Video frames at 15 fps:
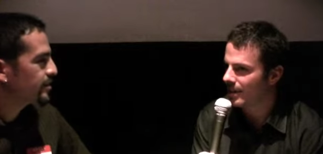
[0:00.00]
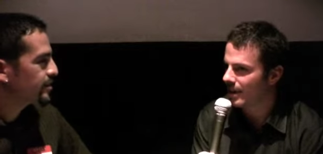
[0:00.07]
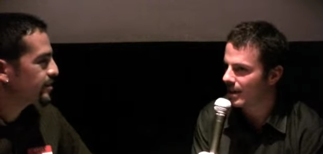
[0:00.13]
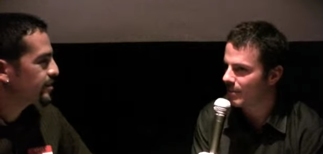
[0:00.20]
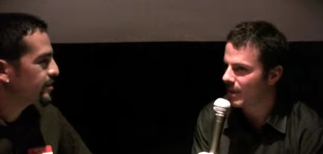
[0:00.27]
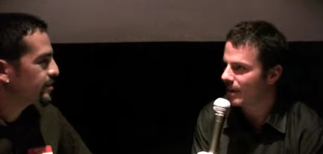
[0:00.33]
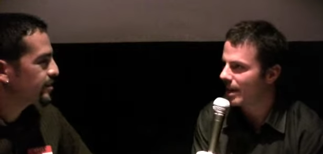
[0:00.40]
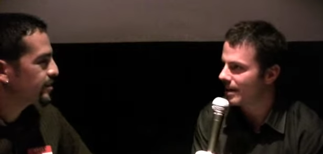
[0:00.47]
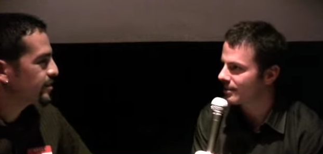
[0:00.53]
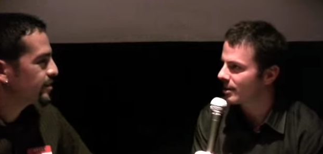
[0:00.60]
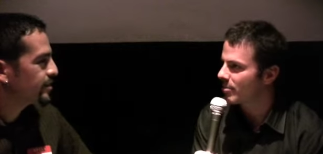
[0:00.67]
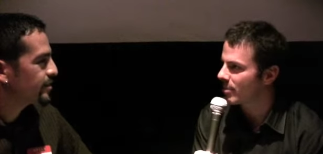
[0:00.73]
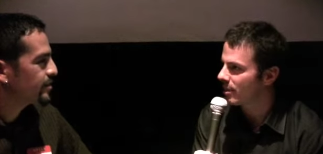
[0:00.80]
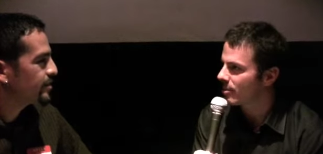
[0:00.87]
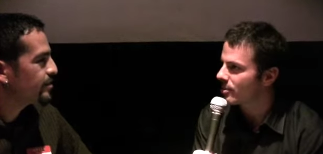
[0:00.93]
Speaker 1: uh, my last
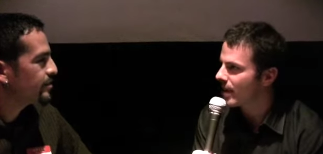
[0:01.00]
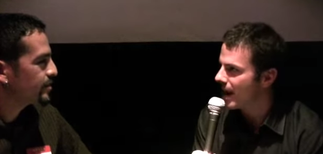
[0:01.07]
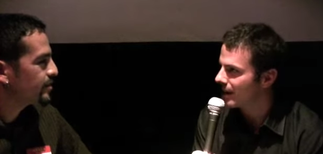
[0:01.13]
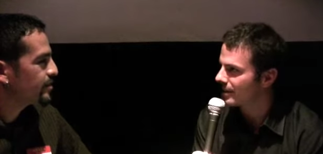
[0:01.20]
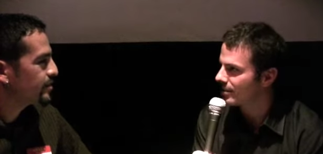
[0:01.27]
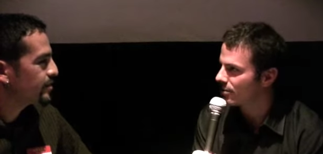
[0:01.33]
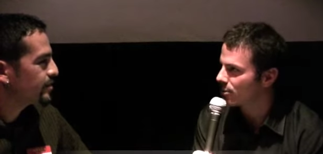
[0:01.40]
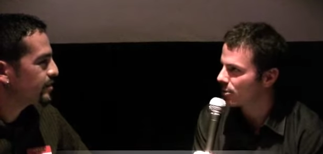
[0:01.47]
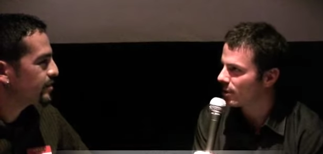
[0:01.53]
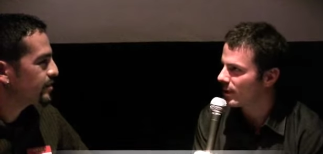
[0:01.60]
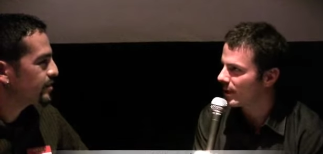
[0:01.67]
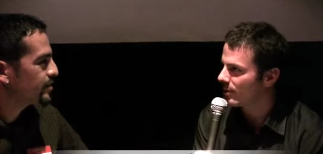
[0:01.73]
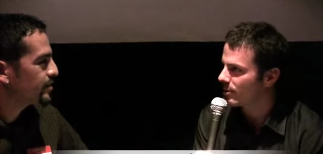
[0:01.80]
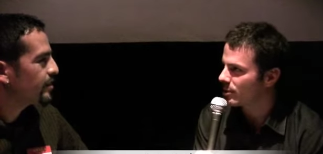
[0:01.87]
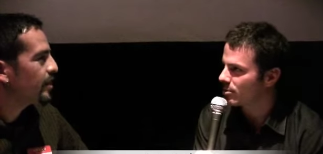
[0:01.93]
company was
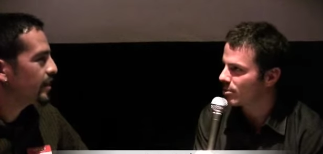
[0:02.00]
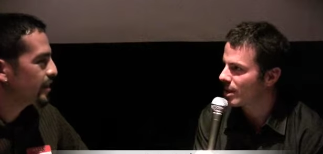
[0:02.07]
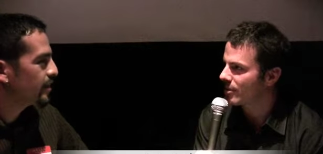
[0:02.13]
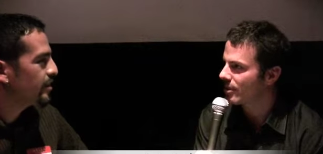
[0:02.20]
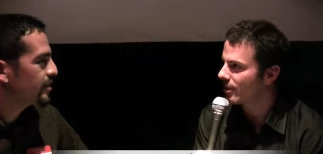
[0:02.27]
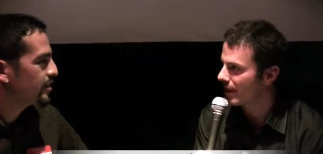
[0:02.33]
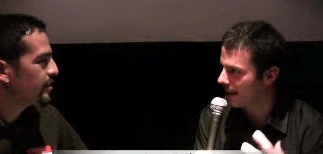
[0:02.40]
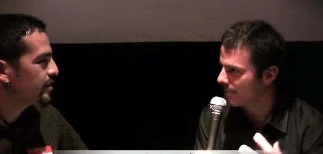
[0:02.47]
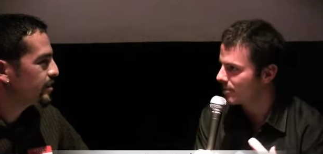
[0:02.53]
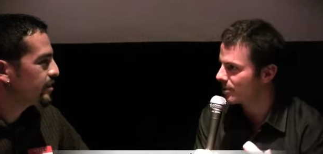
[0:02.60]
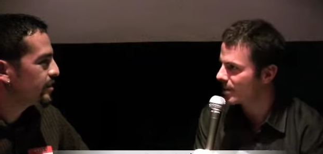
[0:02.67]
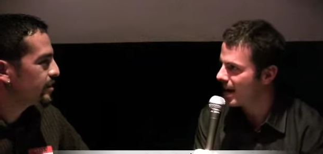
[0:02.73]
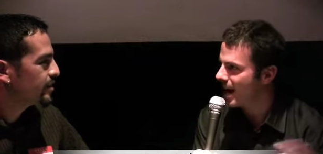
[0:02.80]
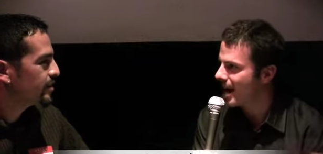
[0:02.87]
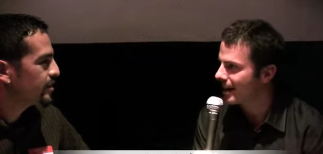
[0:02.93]
ActiveGrid, which brought the LAMP
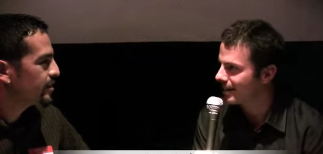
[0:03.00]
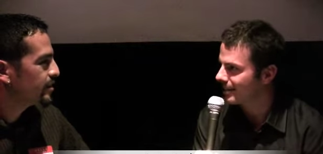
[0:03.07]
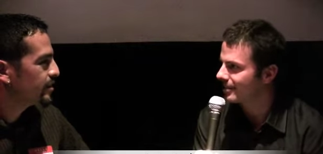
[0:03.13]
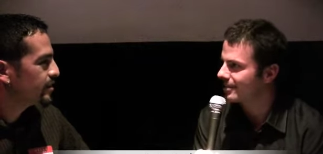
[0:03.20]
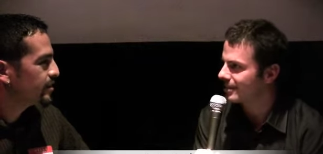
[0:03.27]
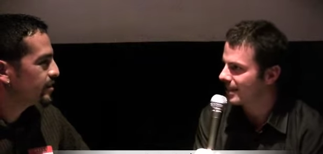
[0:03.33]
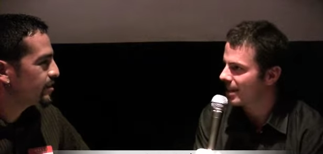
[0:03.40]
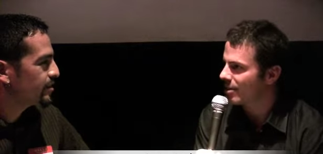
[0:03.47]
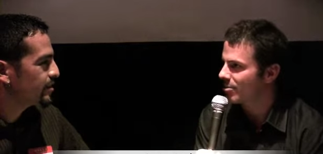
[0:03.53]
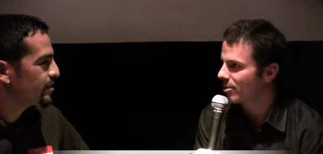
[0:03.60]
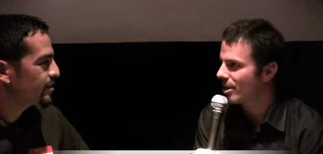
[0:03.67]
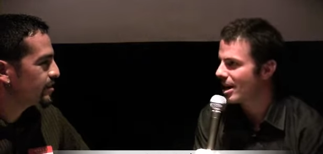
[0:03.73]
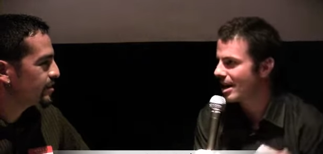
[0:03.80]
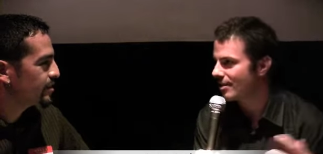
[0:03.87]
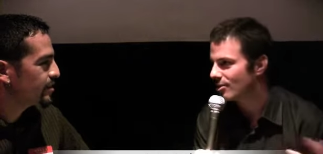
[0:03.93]
stack into the
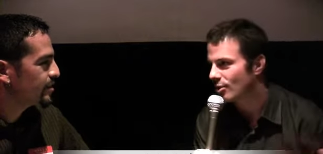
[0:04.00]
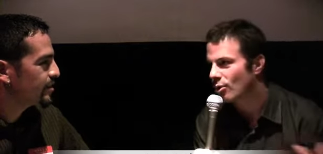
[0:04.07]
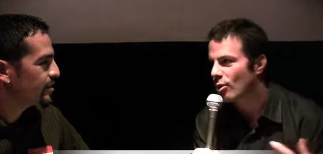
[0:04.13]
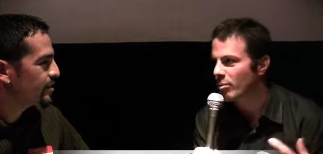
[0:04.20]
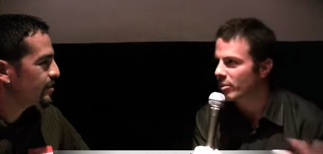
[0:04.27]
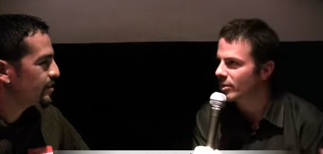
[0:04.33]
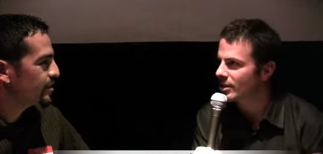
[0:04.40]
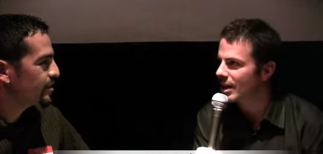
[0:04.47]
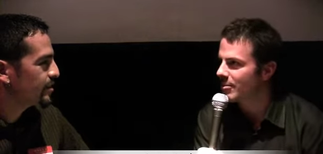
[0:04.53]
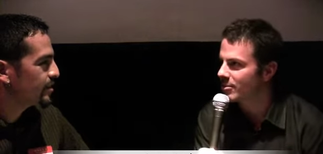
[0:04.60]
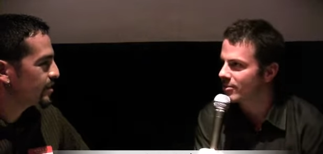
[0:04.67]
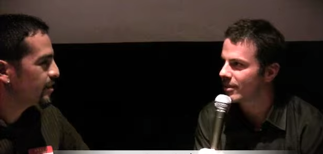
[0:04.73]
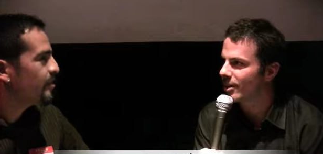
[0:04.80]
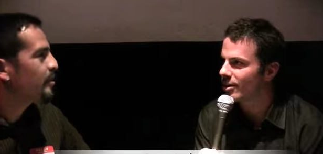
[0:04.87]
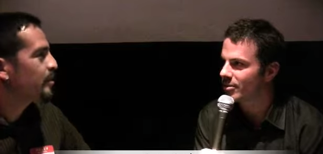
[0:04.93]
enterprise, so corporate type
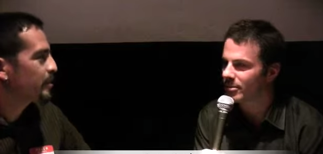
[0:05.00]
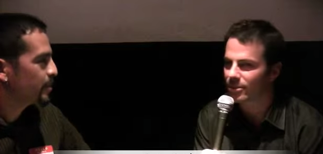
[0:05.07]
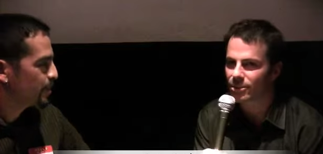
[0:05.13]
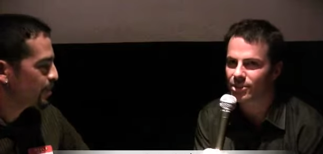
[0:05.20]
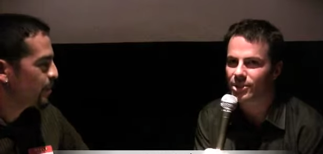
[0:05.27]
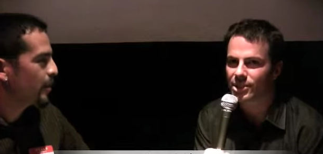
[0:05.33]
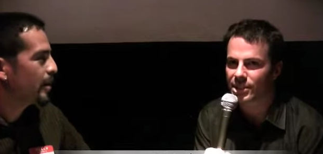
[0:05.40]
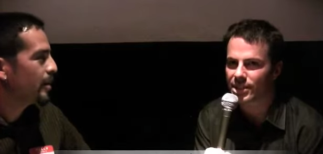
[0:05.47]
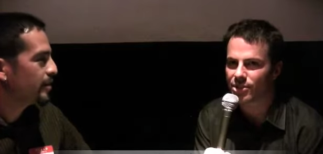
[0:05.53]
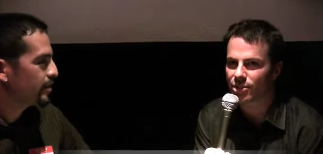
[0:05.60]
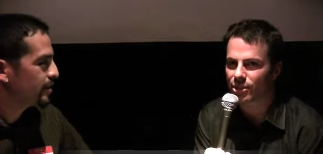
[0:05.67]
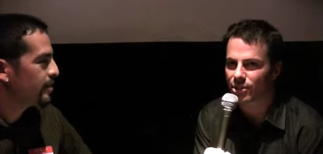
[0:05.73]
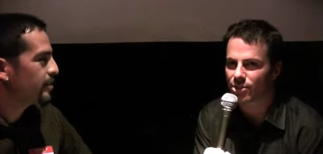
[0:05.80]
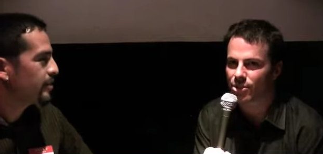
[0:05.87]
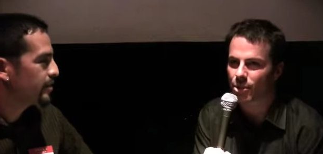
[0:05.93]
developers could
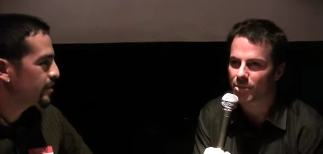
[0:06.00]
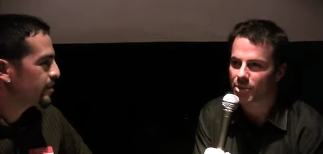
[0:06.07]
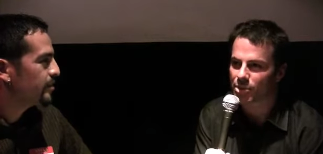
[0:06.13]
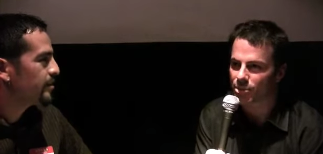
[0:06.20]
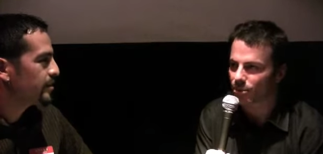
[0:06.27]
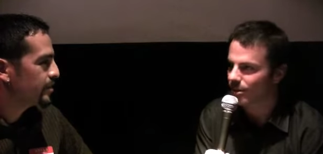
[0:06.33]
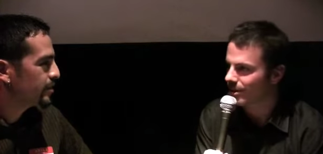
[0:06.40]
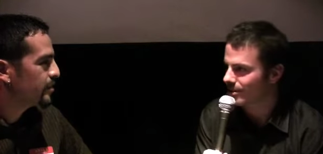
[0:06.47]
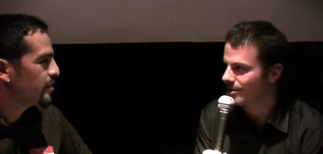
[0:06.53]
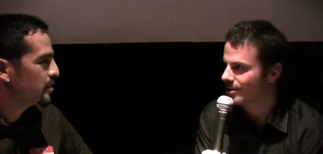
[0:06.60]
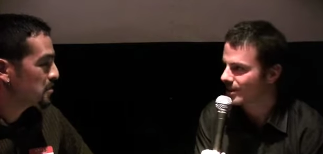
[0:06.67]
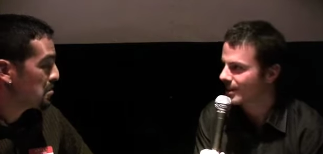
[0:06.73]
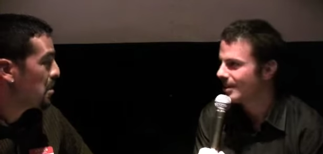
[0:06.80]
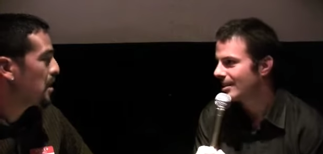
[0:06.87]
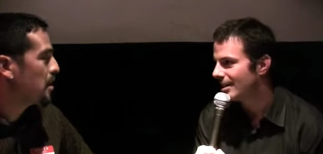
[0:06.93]
usually use open source.
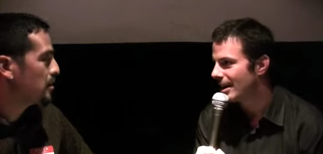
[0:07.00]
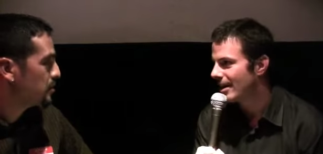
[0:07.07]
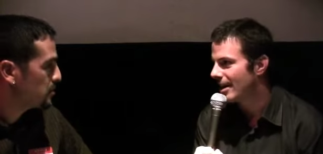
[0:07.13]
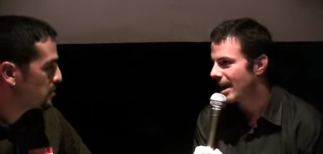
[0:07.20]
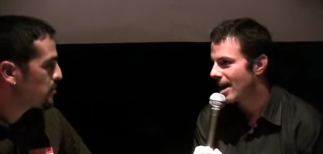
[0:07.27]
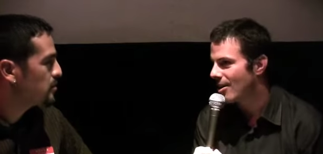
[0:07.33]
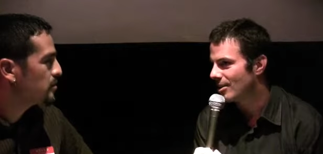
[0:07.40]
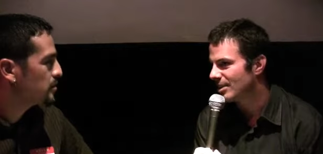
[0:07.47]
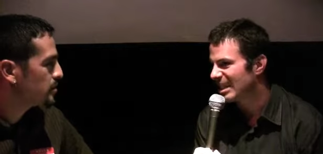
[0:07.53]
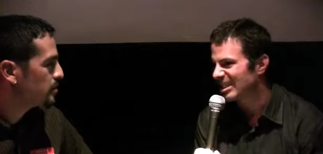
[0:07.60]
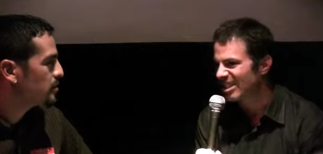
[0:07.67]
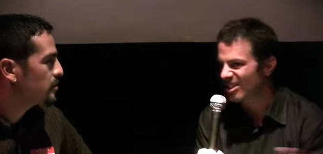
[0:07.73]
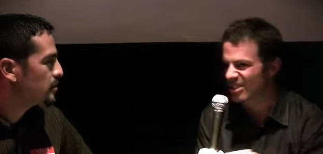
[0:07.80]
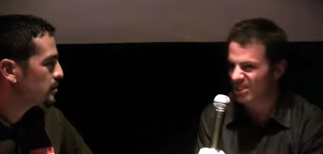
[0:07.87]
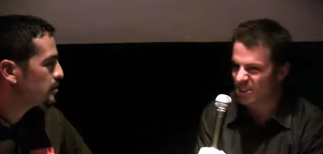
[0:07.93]
And now it takes
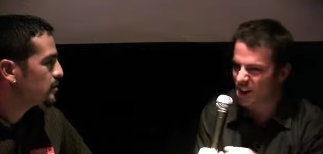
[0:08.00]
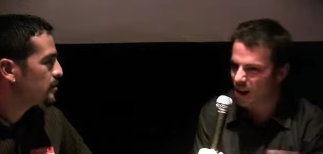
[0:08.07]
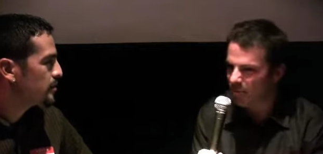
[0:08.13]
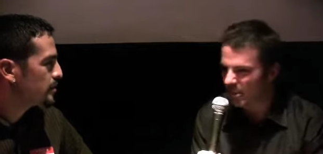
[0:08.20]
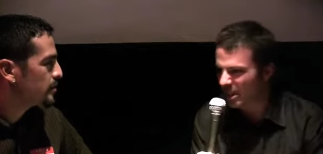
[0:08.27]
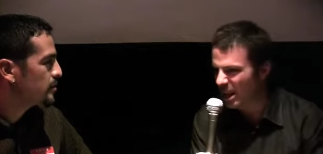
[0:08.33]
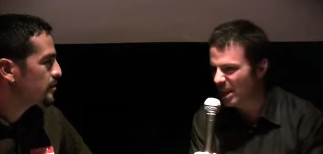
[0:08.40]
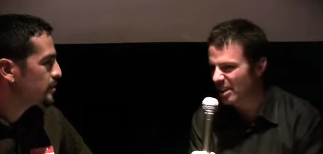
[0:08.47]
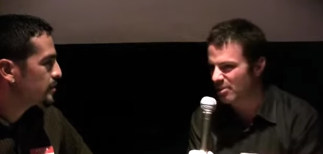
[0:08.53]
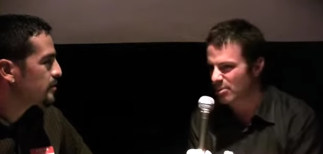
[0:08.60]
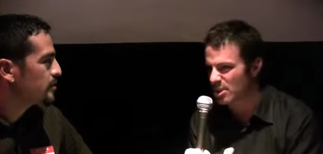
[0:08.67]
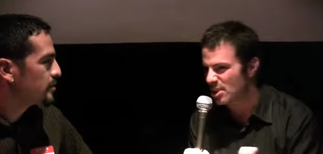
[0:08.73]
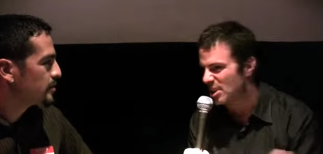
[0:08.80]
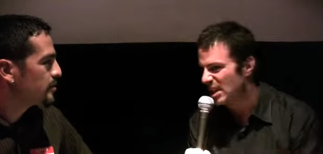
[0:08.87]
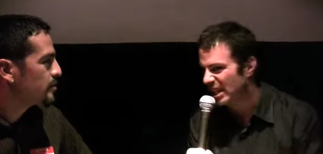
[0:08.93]
all this complicated
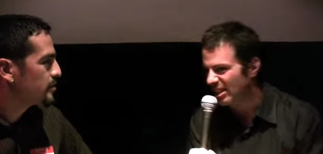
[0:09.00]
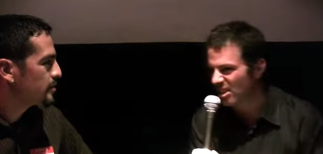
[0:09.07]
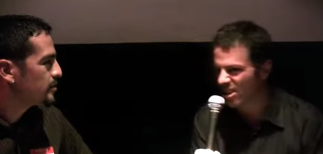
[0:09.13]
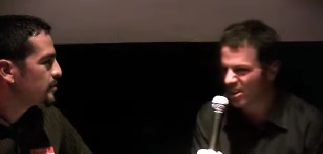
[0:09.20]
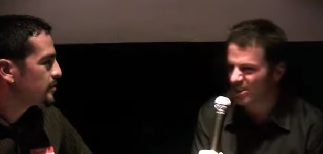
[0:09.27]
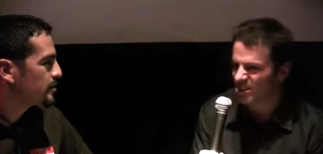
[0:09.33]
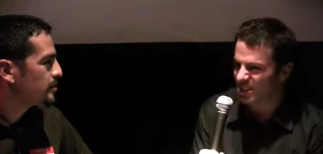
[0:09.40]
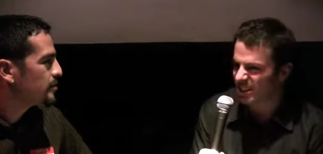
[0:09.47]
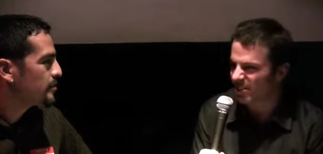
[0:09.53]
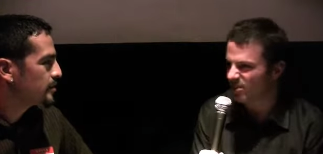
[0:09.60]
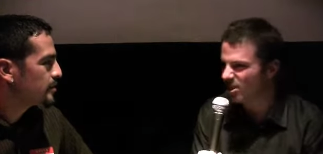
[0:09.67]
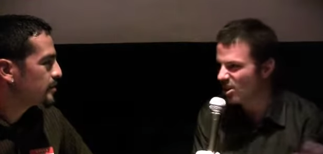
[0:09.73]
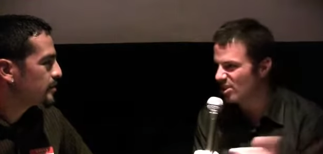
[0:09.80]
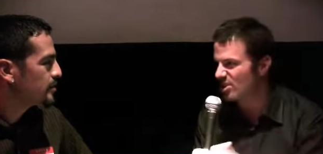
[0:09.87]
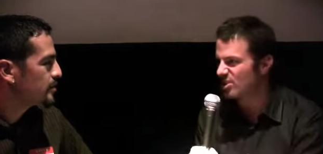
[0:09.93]
widget technology, and there's
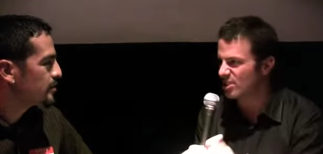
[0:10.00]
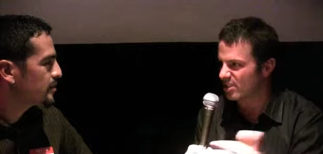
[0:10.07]
all these